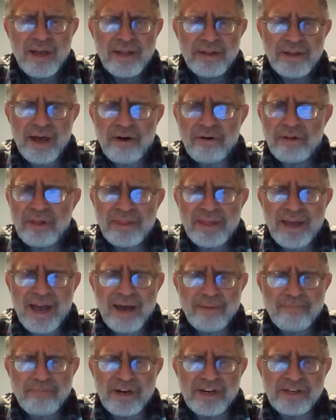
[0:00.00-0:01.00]
Not only
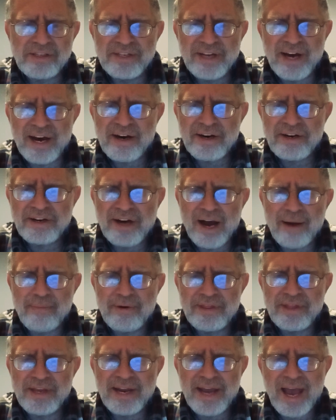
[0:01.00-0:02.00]
that, but it is not
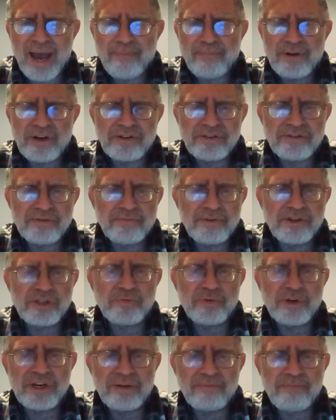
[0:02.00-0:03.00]
uncommon that happiness or
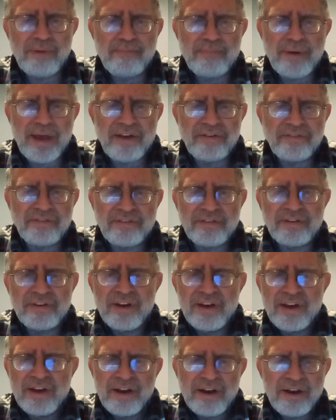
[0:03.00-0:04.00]
misery can be based
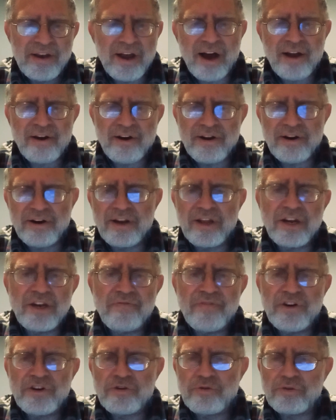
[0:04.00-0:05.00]
not on an
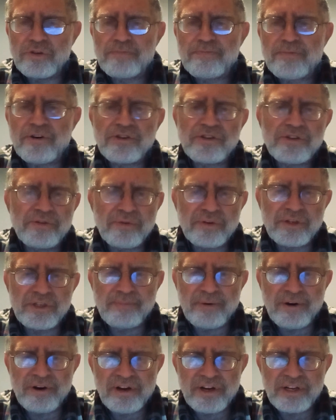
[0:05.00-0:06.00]
individual's personal
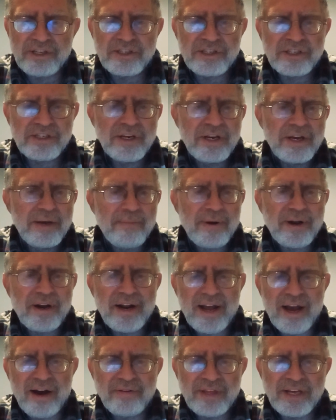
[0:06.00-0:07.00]
experience, but on
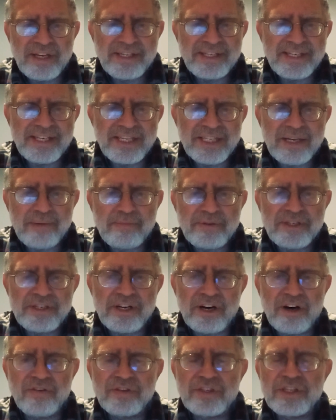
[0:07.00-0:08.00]
how they see
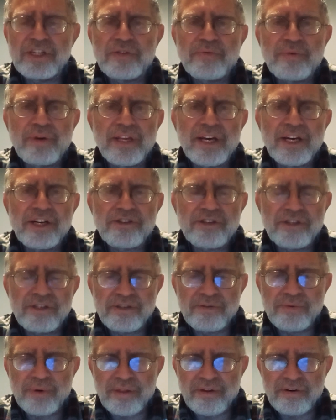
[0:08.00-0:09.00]
themselves in relation
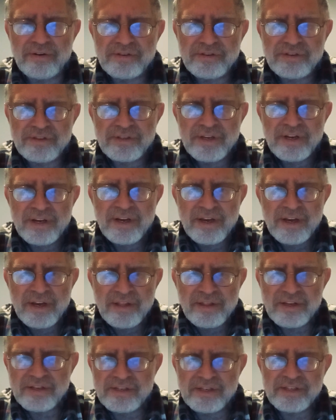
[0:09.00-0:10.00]
to others.
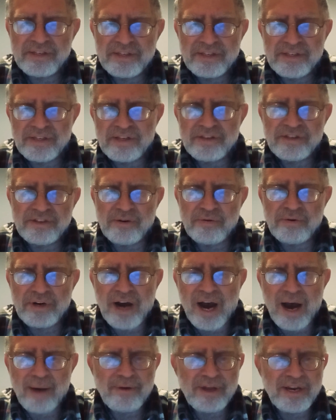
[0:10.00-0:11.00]
This is so
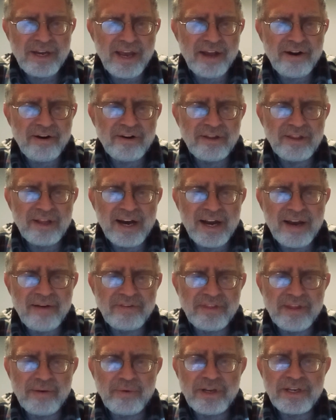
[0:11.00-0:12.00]
common in our
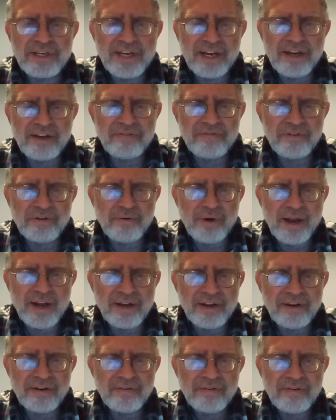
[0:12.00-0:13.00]
lives that we take it for
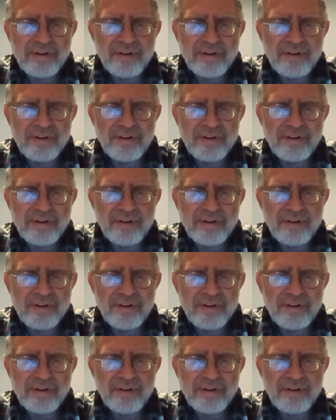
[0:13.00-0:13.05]
granted.